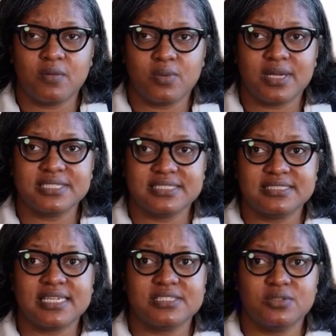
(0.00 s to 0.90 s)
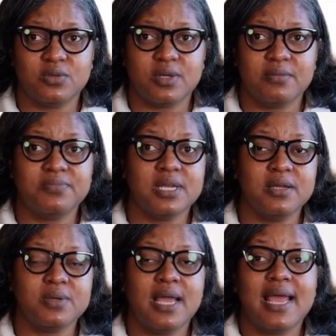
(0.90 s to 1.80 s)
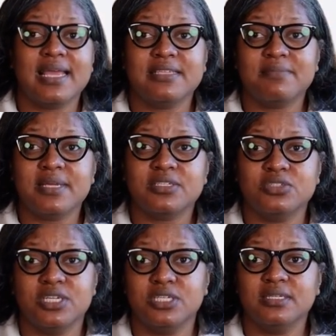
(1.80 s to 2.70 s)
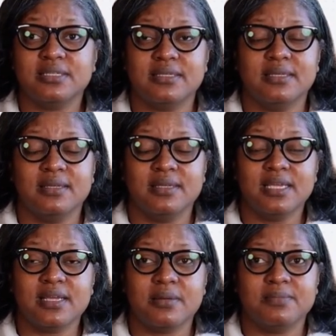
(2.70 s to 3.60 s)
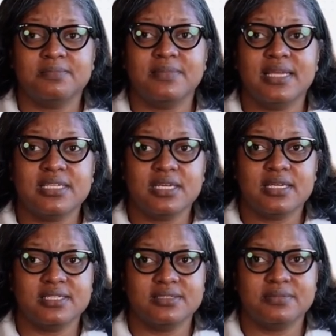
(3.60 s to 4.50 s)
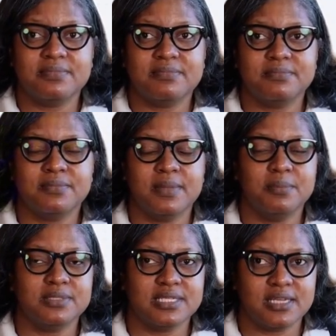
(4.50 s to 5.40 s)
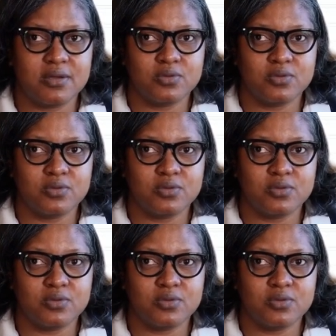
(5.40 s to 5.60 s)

Once this workflow has been triggered, it's gonna I'm gonna say